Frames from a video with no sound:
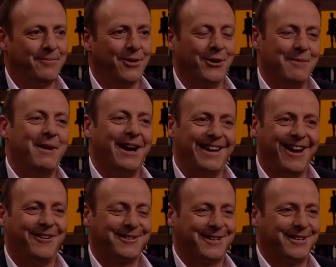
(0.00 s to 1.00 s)
looking back
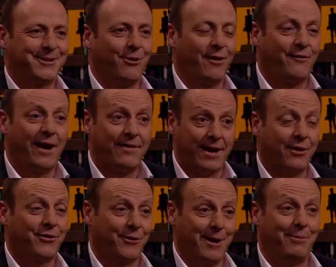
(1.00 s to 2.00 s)
now, it's quite funny they
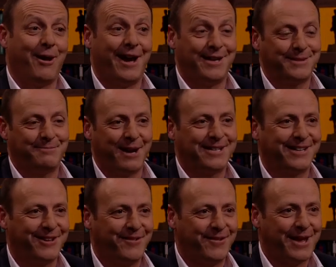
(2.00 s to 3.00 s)
got 3 players
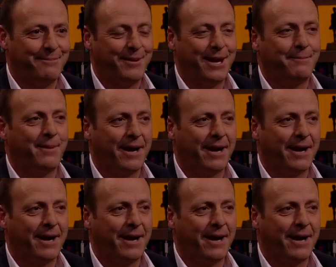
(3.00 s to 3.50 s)
basically for that pick.